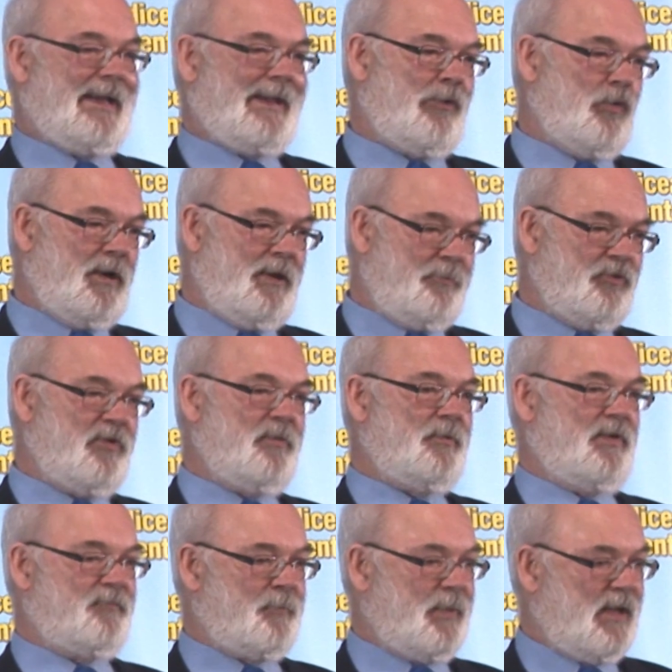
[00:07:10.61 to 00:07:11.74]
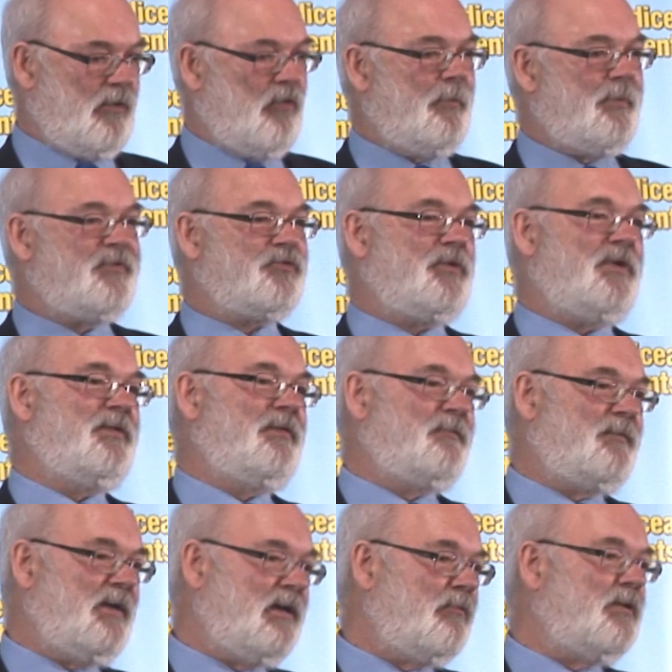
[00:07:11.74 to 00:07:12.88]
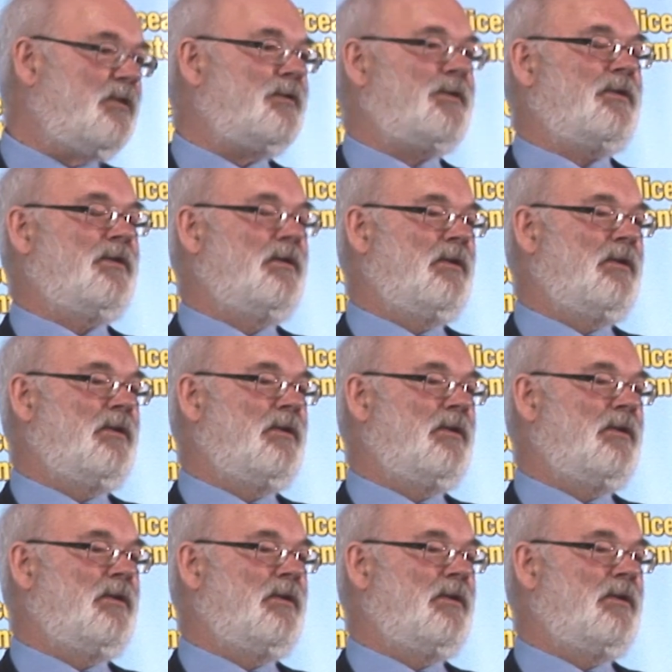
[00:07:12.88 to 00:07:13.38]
equilibrium of power between the various